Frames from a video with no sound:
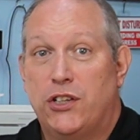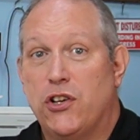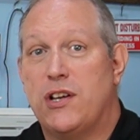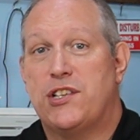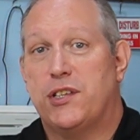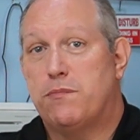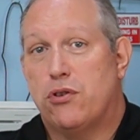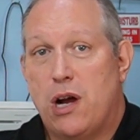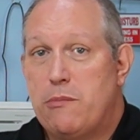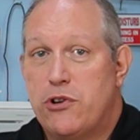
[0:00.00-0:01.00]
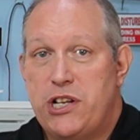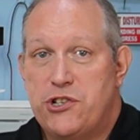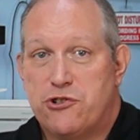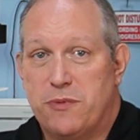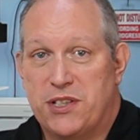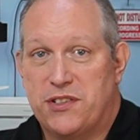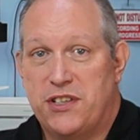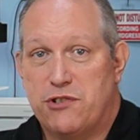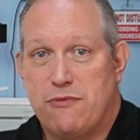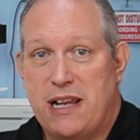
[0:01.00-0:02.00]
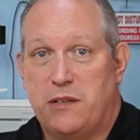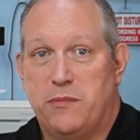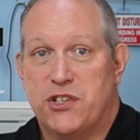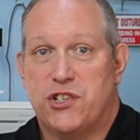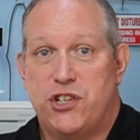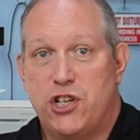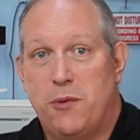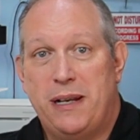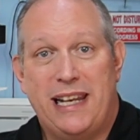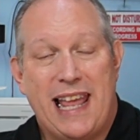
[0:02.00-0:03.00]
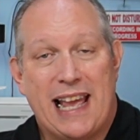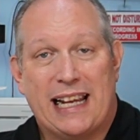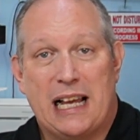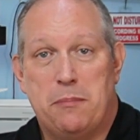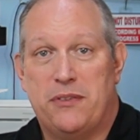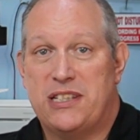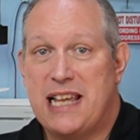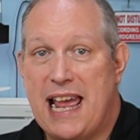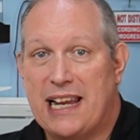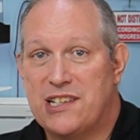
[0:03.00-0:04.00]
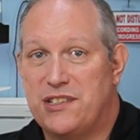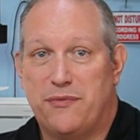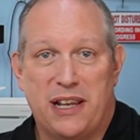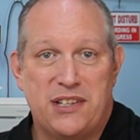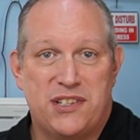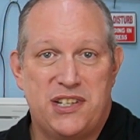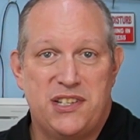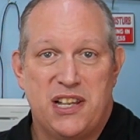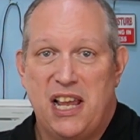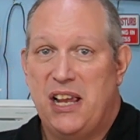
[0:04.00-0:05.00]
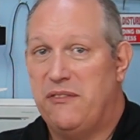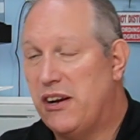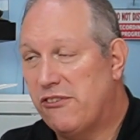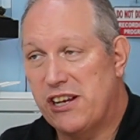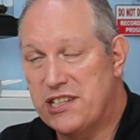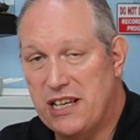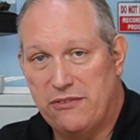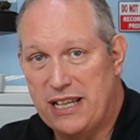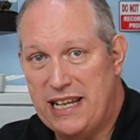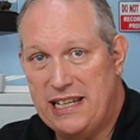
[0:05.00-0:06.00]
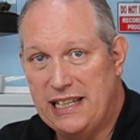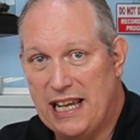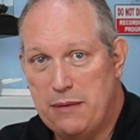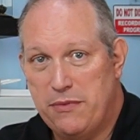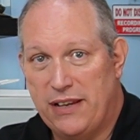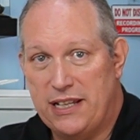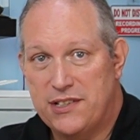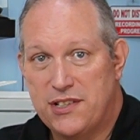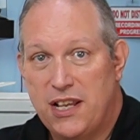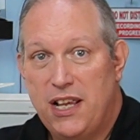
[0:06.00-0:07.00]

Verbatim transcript: Dice are the primary instruments of this randomness, determining the outcome of attacks, defences, various other in-game events.